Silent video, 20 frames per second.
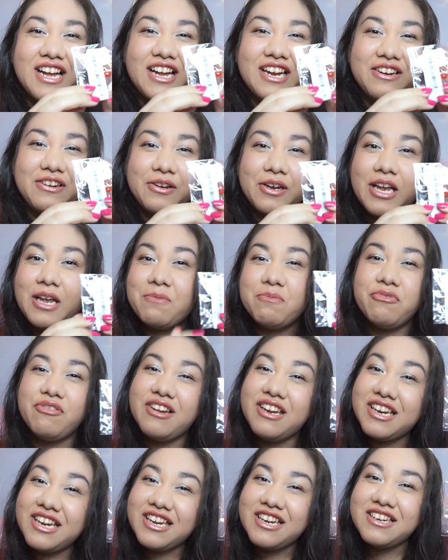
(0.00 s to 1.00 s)
I am
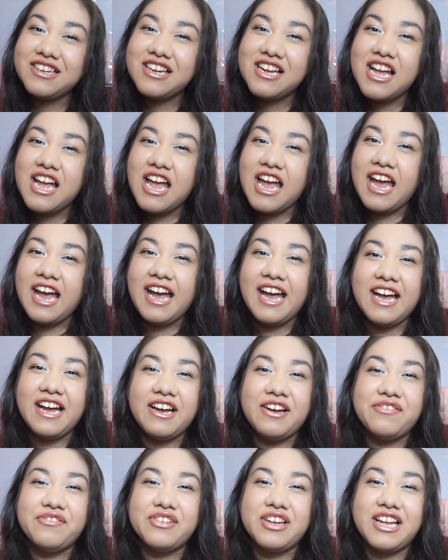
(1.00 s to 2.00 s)
reading
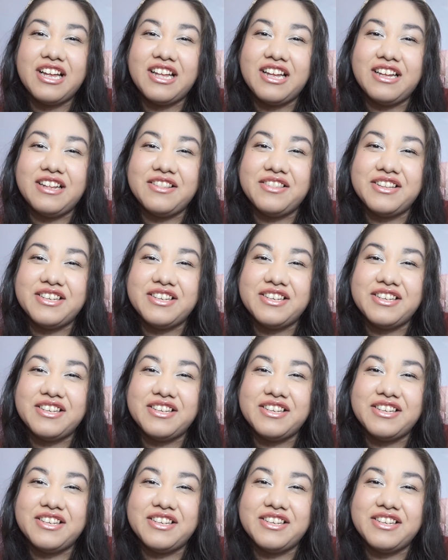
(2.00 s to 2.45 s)
have